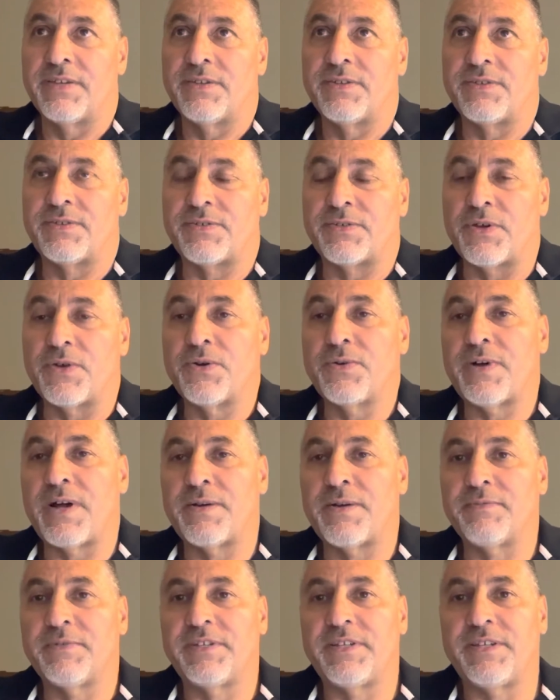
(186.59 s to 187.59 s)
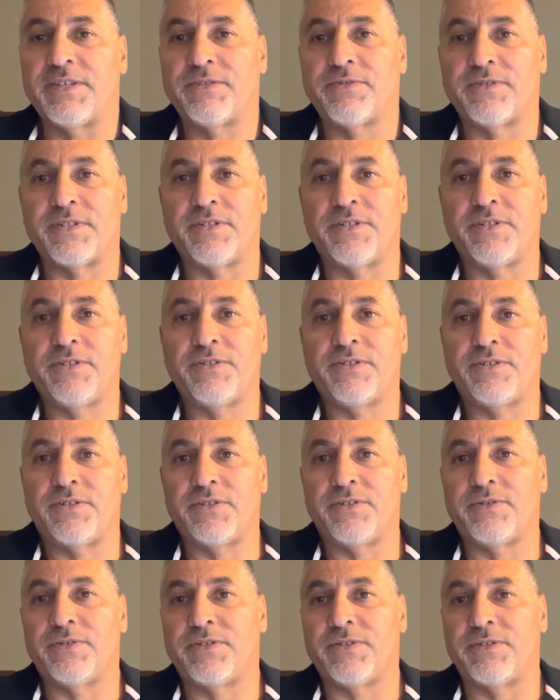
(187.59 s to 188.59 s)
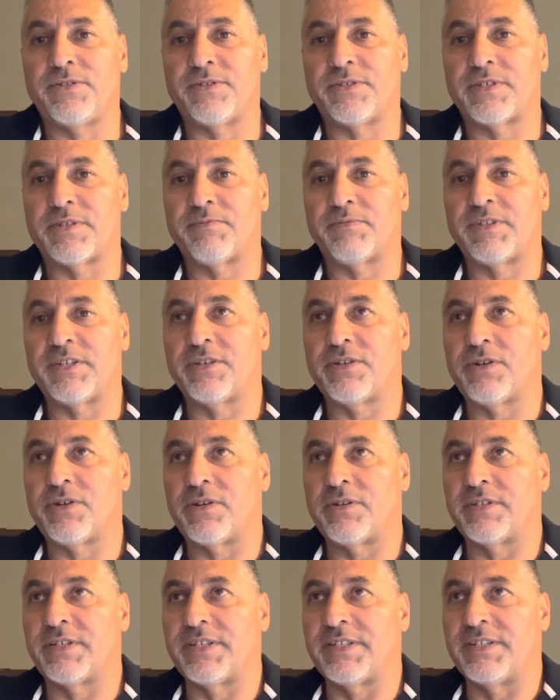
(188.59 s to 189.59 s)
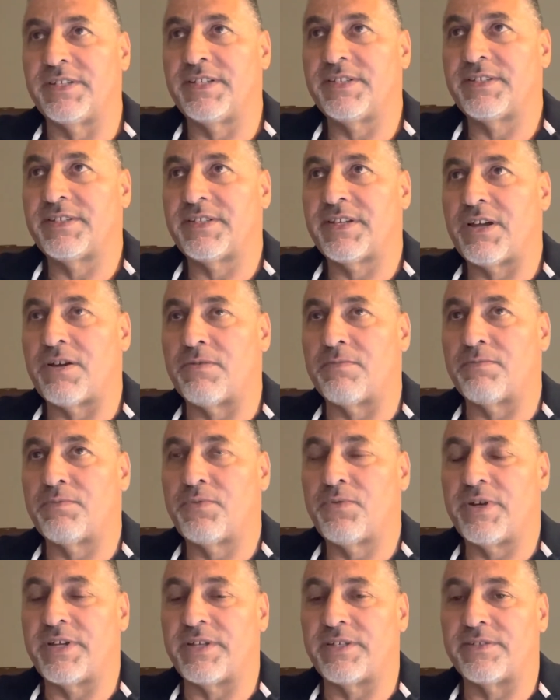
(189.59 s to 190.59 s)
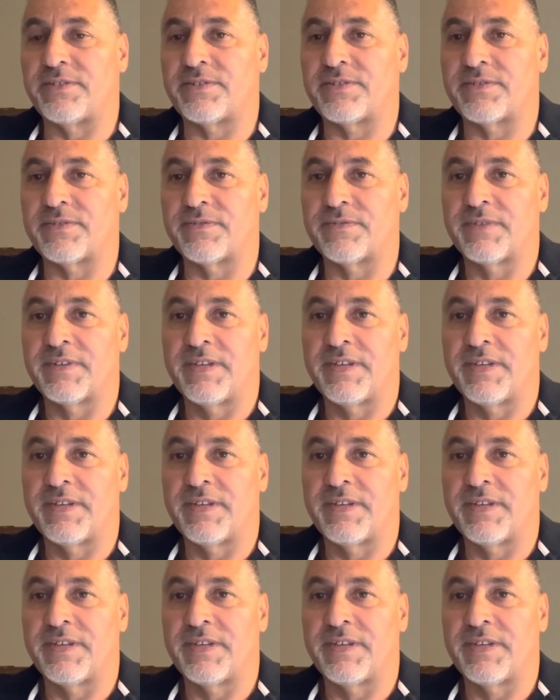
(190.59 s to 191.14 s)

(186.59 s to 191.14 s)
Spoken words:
So I'm going to introduce you to something called discount points.